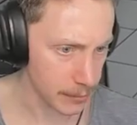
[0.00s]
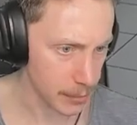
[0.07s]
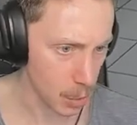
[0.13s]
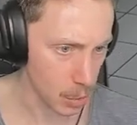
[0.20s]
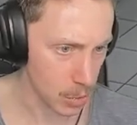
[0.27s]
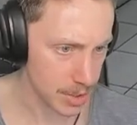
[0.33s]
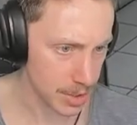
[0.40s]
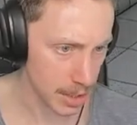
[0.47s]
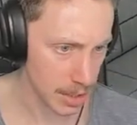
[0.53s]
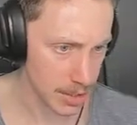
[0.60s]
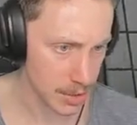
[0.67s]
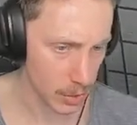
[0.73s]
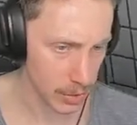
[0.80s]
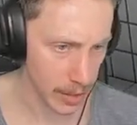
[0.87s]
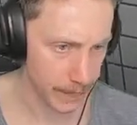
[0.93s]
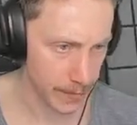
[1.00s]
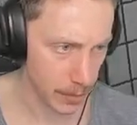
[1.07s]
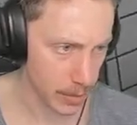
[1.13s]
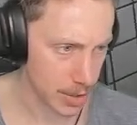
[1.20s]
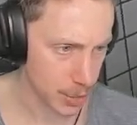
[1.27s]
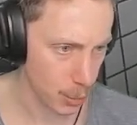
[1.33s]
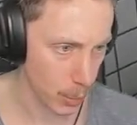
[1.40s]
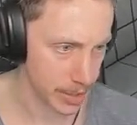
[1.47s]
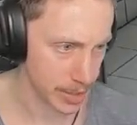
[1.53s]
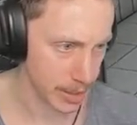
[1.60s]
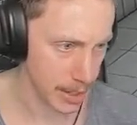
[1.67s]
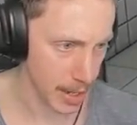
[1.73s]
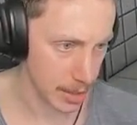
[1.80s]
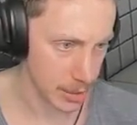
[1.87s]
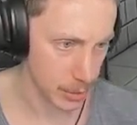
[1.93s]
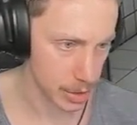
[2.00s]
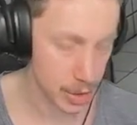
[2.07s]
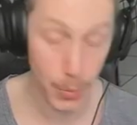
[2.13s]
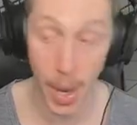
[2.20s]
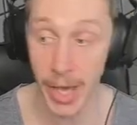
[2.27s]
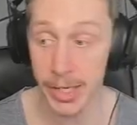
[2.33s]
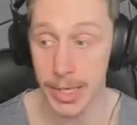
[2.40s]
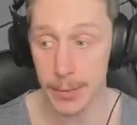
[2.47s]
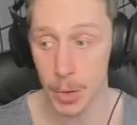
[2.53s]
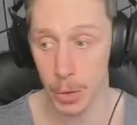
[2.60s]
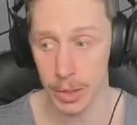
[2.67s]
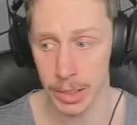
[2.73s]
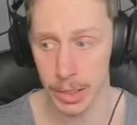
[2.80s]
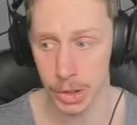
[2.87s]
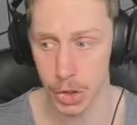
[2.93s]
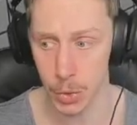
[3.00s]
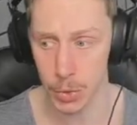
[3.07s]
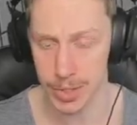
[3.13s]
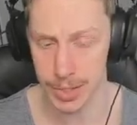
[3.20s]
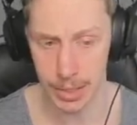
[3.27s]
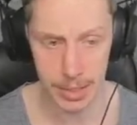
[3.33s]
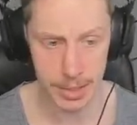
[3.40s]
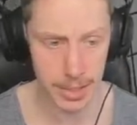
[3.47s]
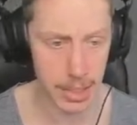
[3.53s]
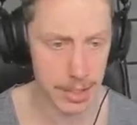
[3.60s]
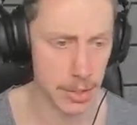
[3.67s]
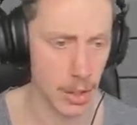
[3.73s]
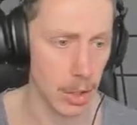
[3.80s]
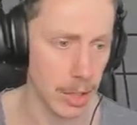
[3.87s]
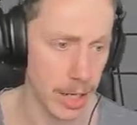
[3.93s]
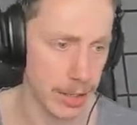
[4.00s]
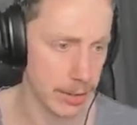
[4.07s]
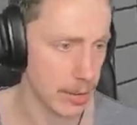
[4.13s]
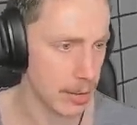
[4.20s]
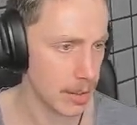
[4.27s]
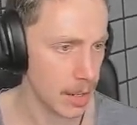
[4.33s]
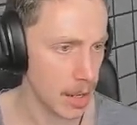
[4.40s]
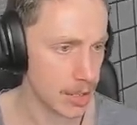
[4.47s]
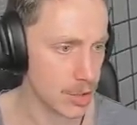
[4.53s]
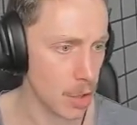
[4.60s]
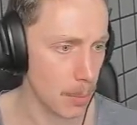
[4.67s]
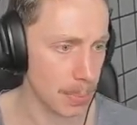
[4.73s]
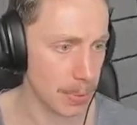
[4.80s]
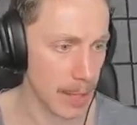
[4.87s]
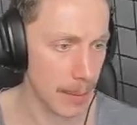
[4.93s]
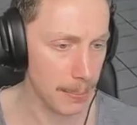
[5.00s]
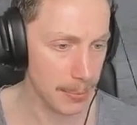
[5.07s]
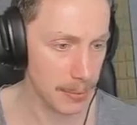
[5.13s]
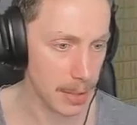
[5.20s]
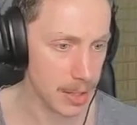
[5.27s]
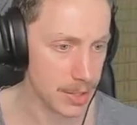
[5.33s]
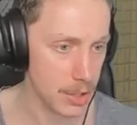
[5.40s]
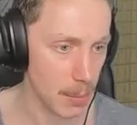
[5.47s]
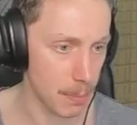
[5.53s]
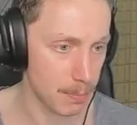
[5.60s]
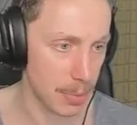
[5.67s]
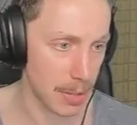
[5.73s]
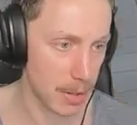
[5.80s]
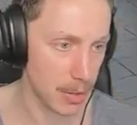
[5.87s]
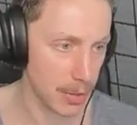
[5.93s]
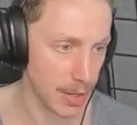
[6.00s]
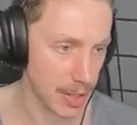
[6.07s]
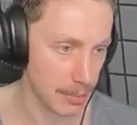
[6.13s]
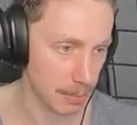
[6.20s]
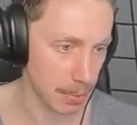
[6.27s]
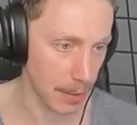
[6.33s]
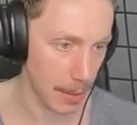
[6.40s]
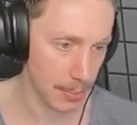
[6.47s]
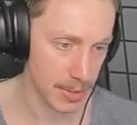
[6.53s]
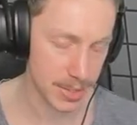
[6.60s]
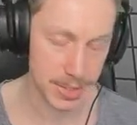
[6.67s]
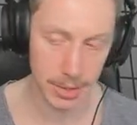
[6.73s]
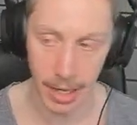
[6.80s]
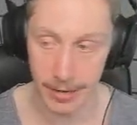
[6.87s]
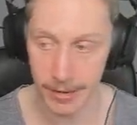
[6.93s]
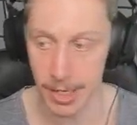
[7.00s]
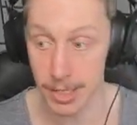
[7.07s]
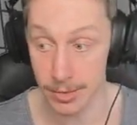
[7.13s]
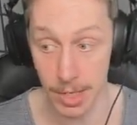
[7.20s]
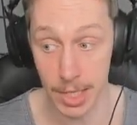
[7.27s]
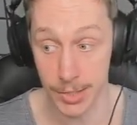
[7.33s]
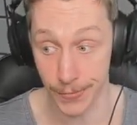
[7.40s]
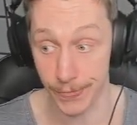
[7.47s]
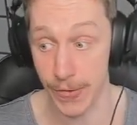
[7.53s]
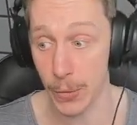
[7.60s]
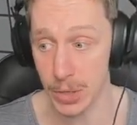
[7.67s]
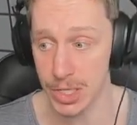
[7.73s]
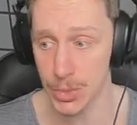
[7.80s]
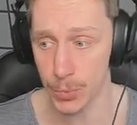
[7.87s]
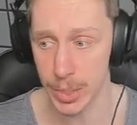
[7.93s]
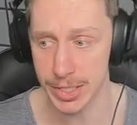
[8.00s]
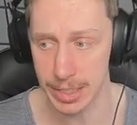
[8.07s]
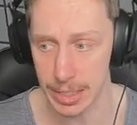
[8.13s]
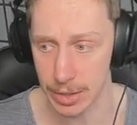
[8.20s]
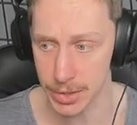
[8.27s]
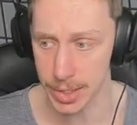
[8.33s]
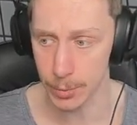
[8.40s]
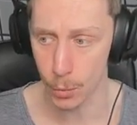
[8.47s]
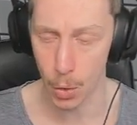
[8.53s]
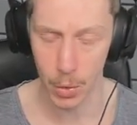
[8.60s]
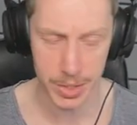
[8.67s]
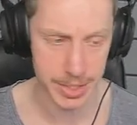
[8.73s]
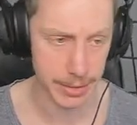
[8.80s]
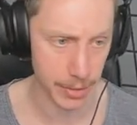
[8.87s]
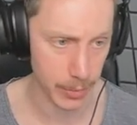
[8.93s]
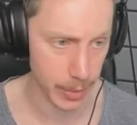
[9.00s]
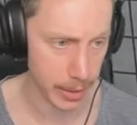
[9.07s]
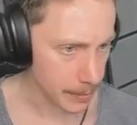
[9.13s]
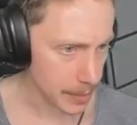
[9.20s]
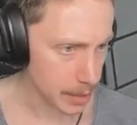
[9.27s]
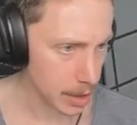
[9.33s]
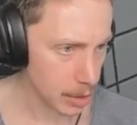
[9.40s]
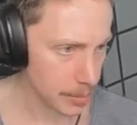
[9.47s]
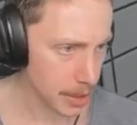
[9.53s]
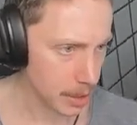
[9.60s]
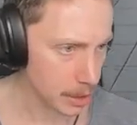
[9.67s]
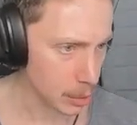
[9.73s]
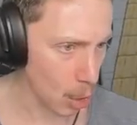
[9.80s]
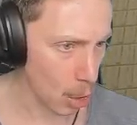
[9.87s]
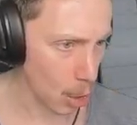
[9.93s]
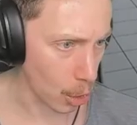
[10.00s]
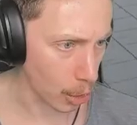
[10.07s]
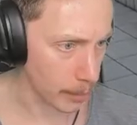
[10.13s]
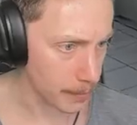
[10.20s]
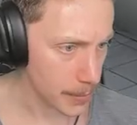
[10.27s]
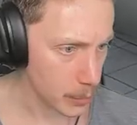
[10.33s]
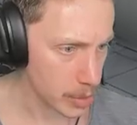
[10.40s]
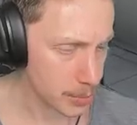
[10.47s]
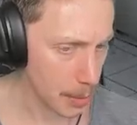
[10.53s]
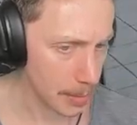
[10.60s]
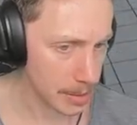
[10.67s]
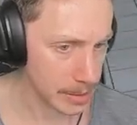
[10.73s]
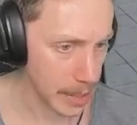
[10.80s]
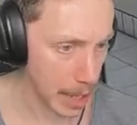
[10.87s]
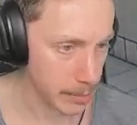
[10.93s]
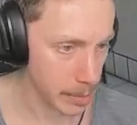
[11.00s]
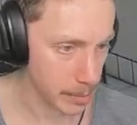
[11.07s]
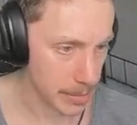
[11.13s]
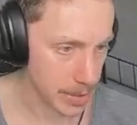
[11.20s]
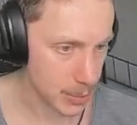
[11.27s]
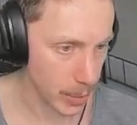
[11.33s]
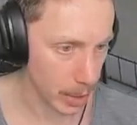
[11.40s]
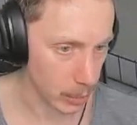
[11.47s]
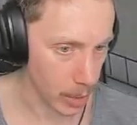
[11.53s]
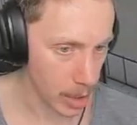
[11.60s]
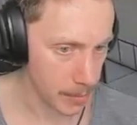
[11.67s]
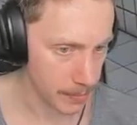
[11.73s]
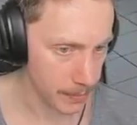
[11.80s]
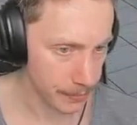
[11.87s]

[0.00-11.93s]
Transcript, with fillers: course, he's got that very sweaty ass, which is why I keep calling it juicy. It's it's not like it's not plump. It's not big, thick, and plump. It's like it, it's very sweaty because he walks everywhere. A little bit of lore. We should probably name him as well, right?